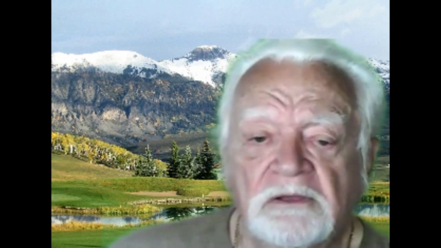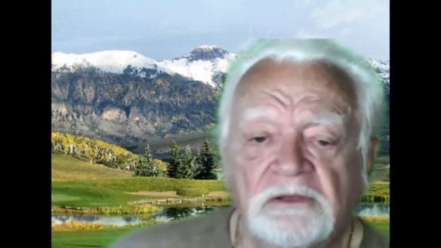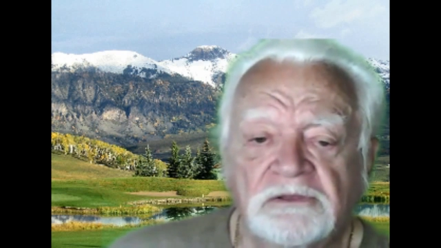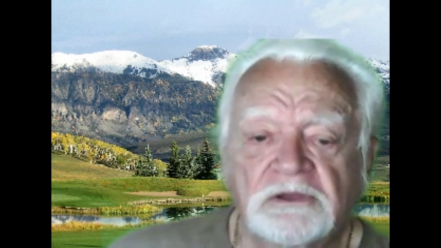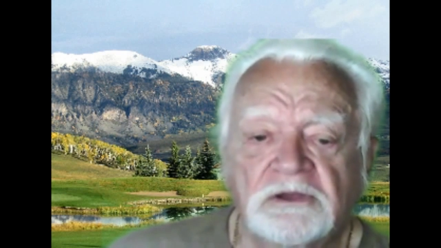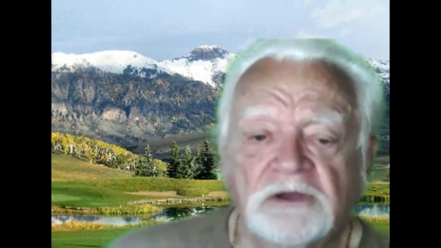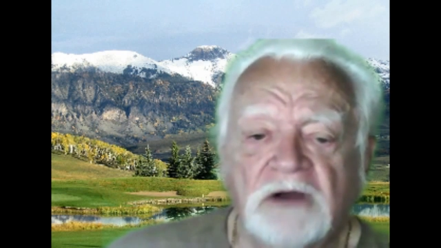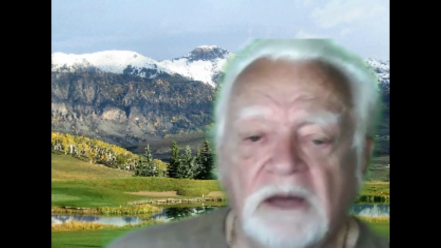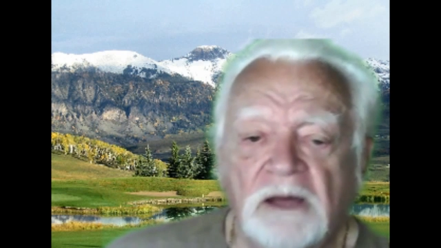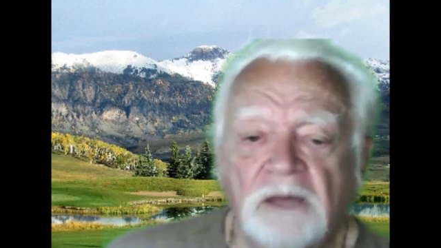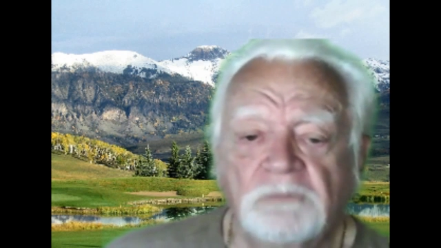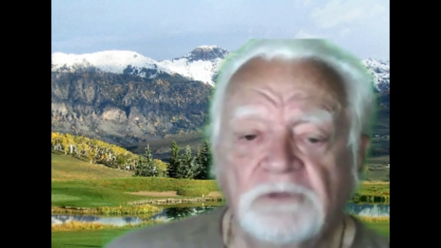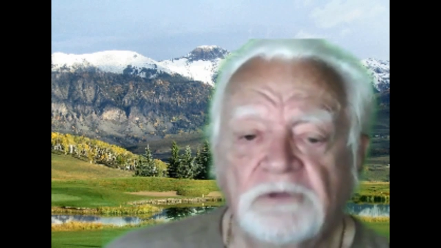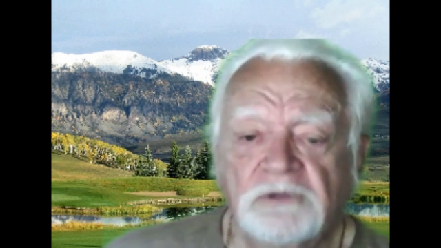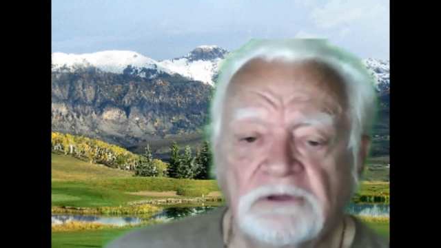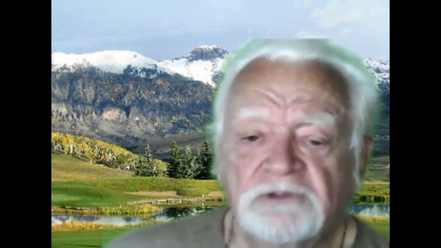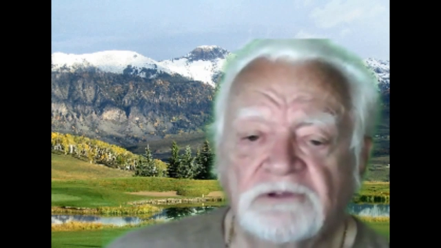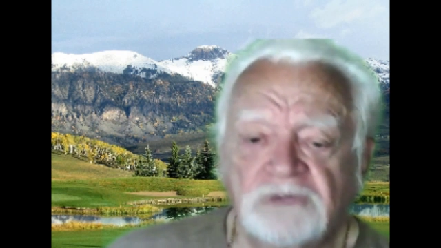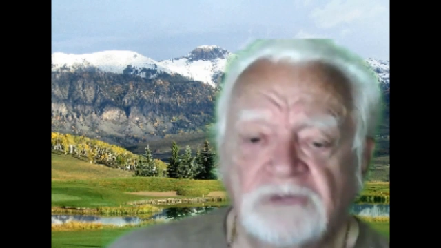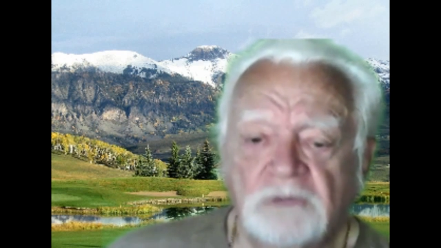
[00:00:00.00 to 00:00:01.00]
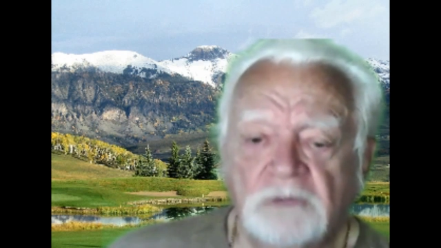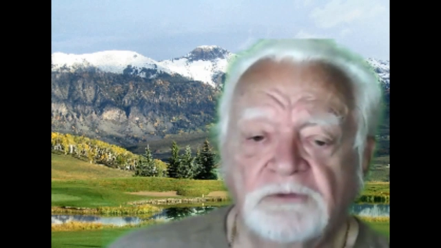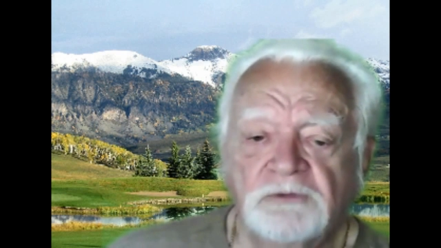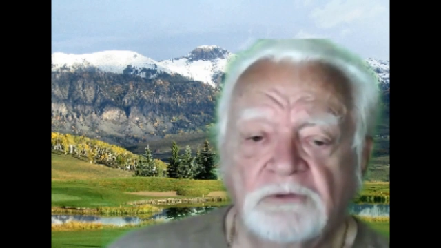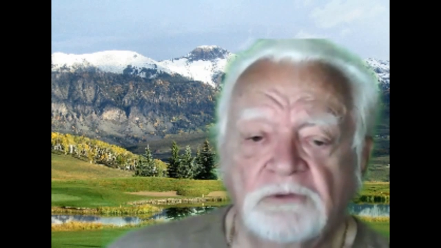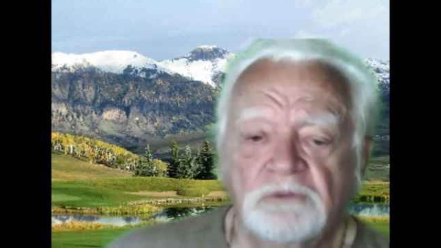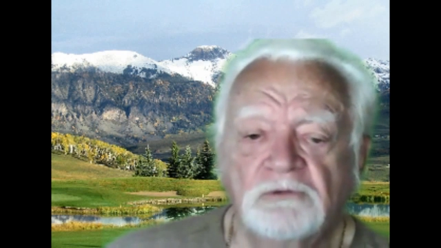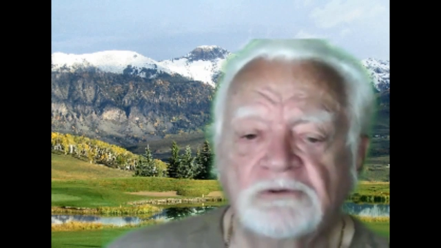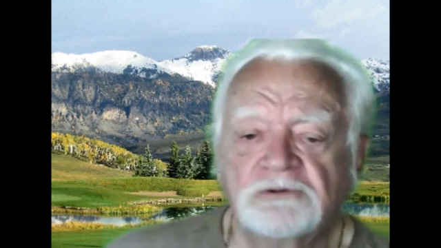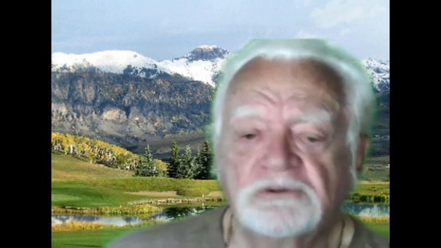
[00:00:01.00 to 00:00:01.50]
The cop does
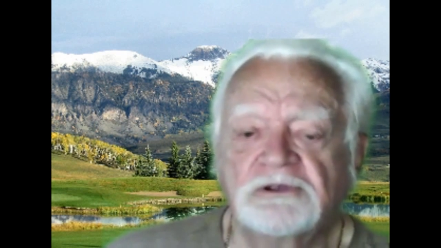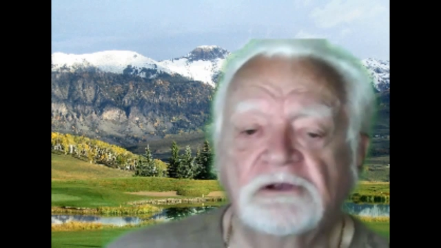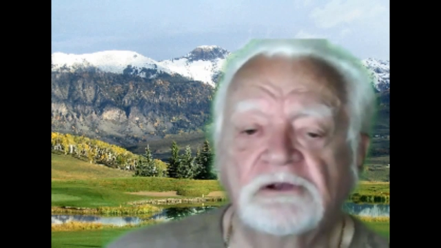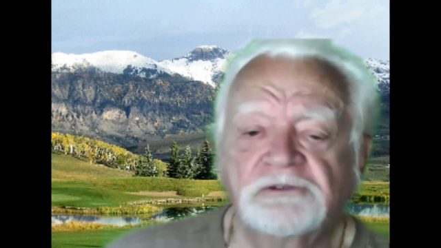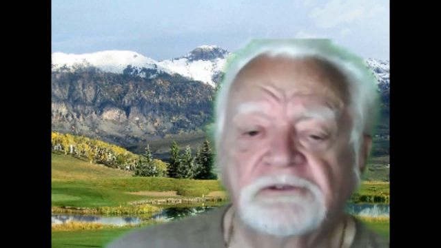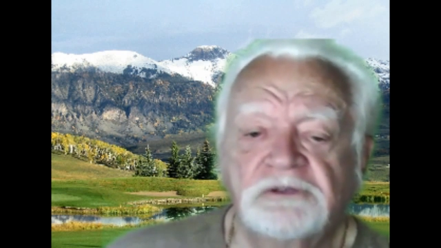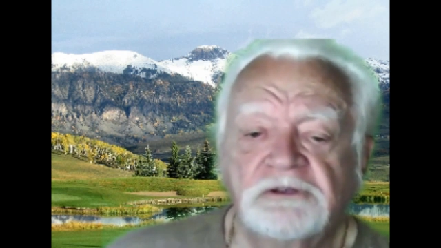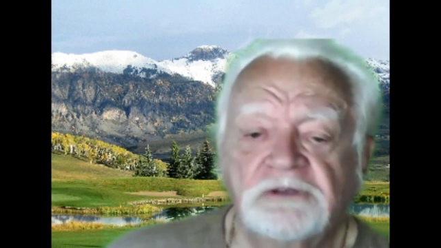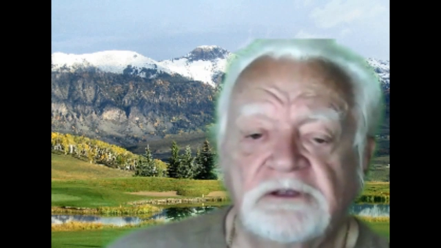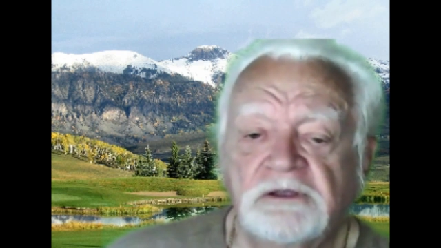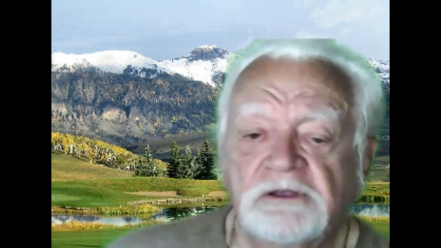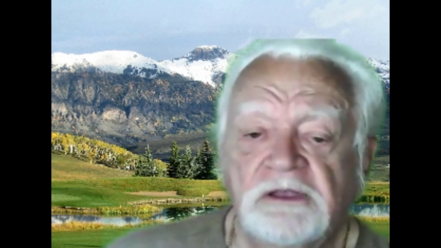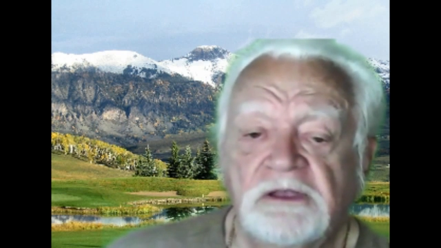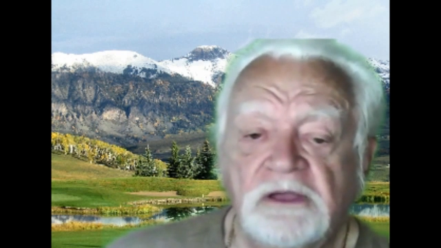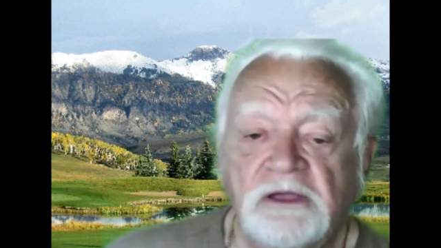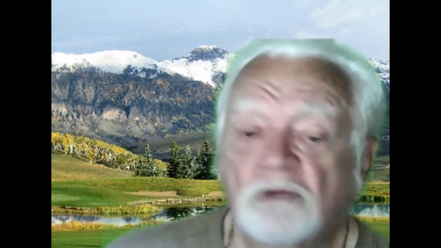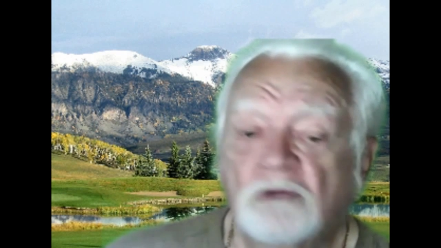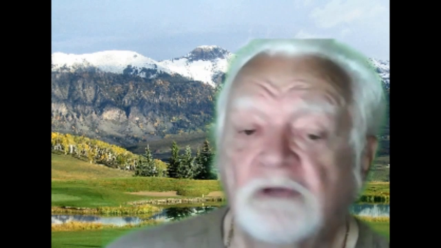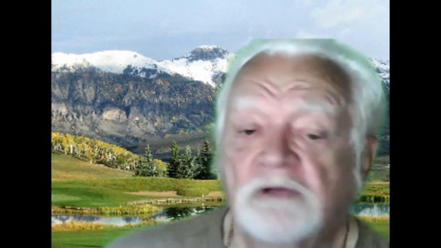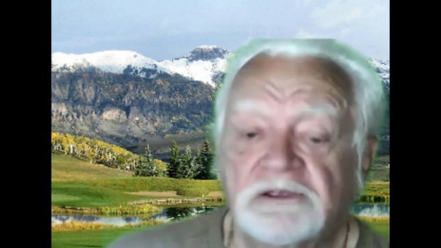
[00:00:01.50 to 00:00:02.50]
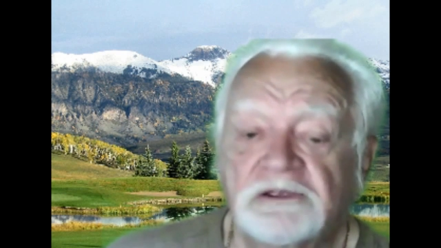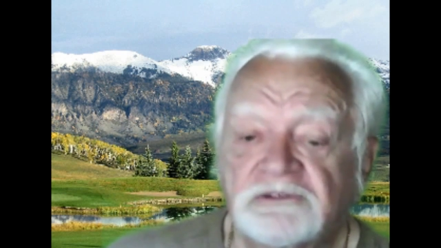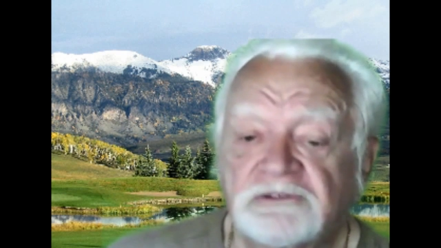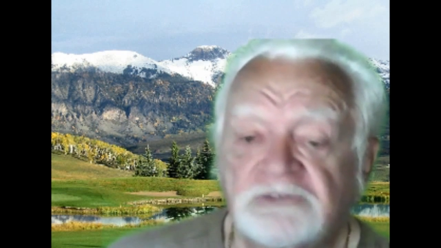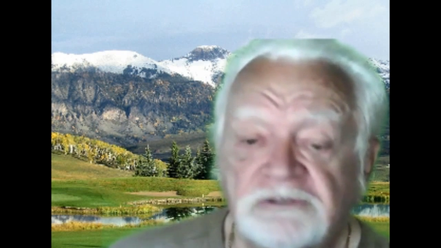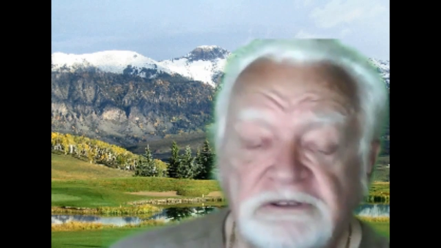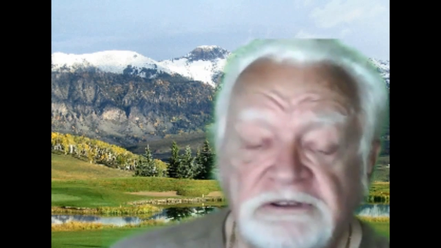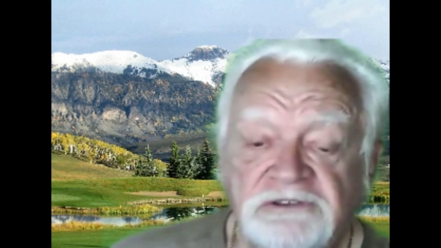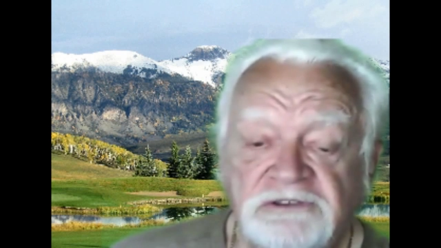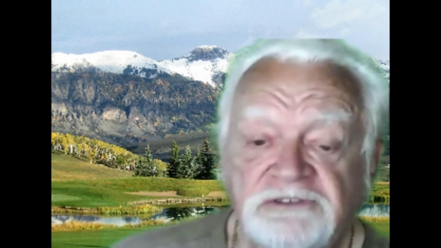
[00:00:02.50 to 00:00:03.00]
something resulting in the
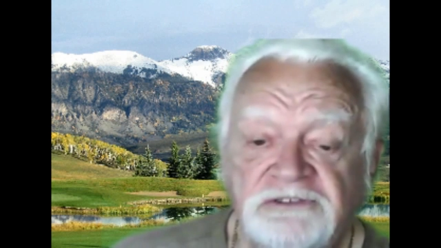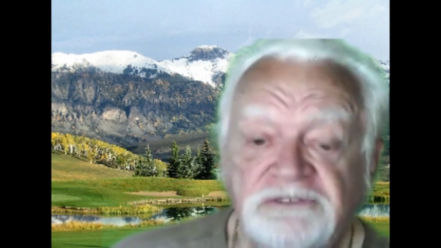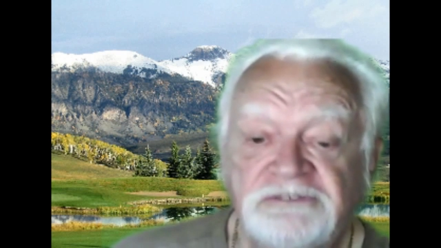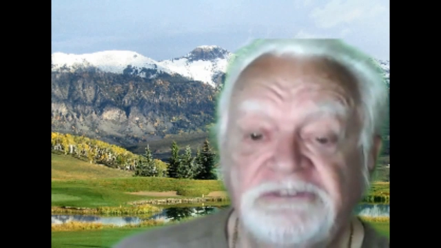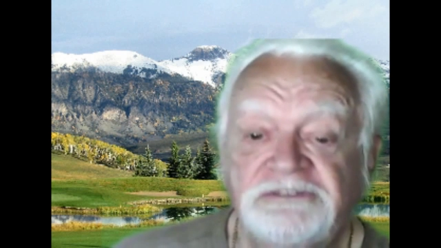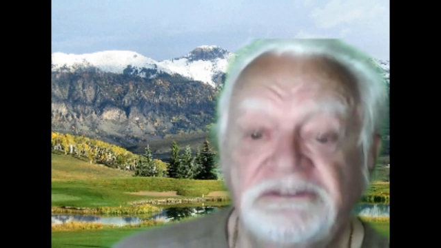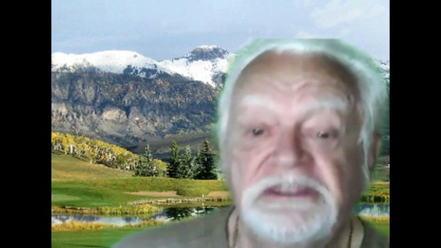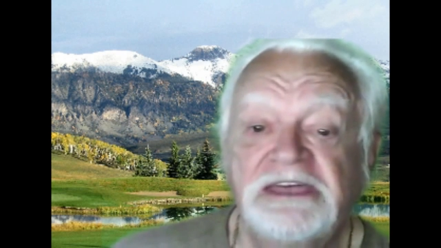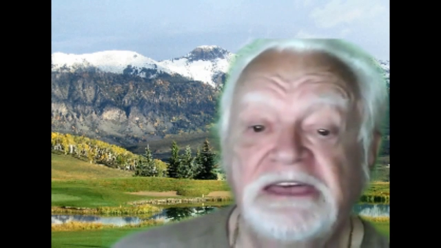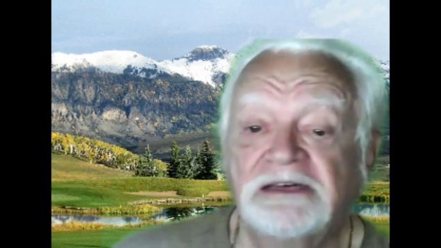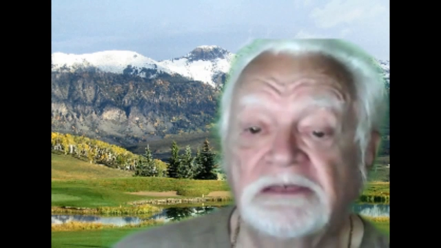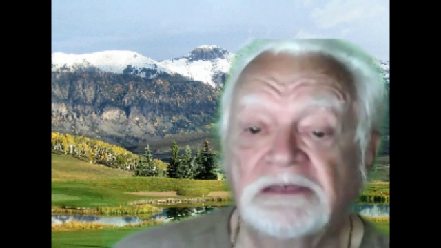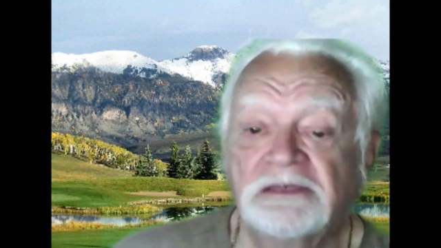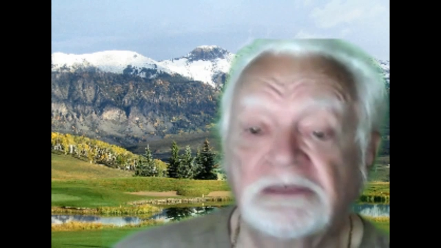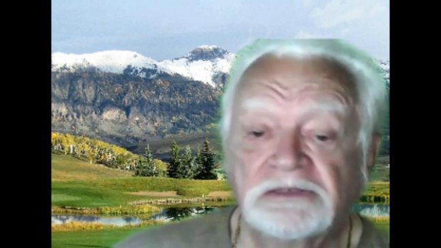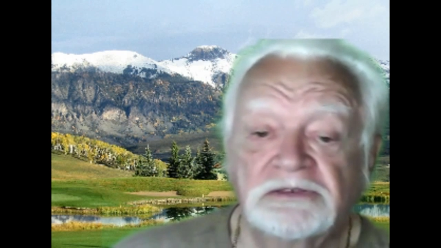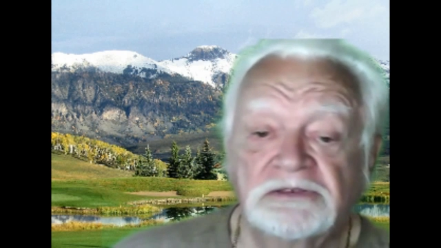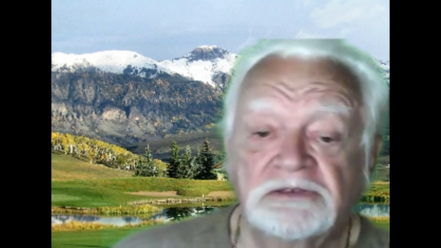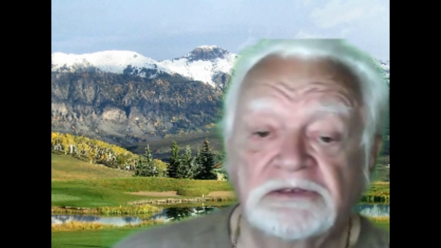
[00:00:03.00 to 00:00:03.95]
arrestee's death.